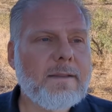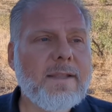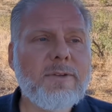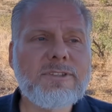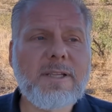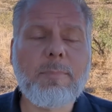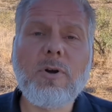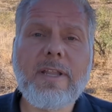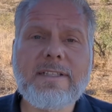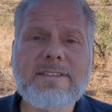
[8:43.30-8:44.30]
They usually
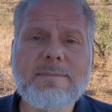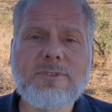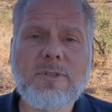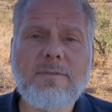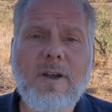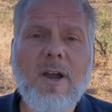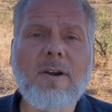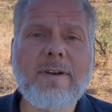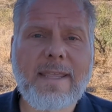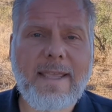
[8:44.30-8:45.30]
put in some sort of a
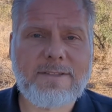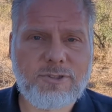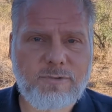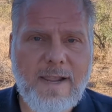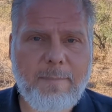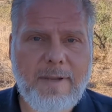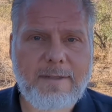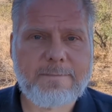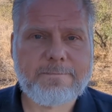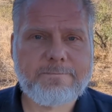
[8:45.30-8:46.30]
hurricane
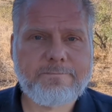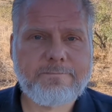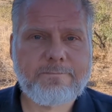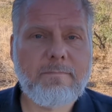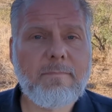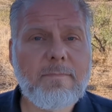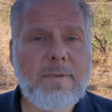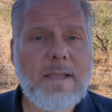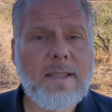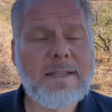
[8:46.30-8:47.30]
strapping.
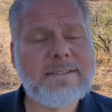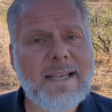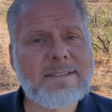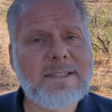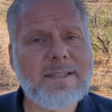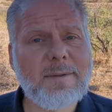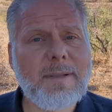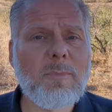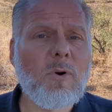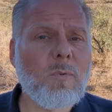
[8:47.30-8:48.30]
This adds a little
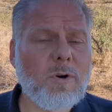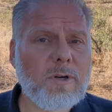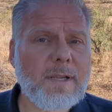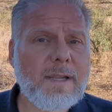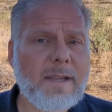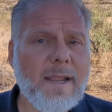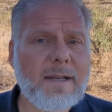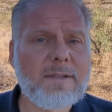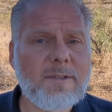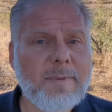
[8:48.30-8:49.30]
bit more work and
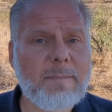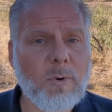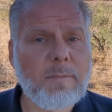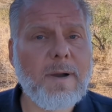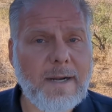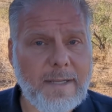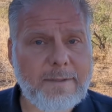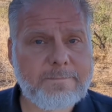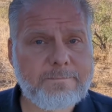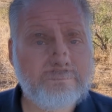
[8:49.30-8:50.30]
a little bit more money.
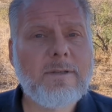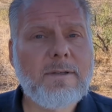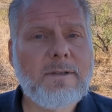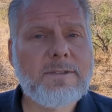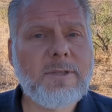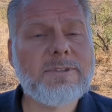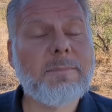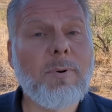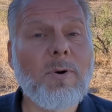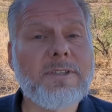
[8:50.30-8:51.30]
So it's
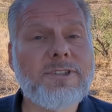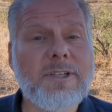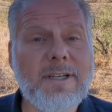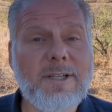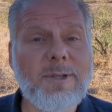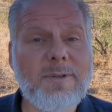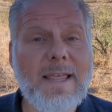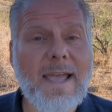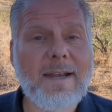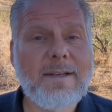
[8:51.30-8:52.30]
important to include
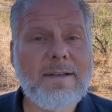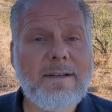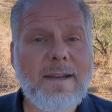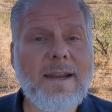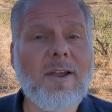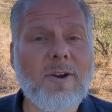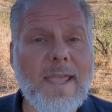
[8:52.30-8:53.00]
that in our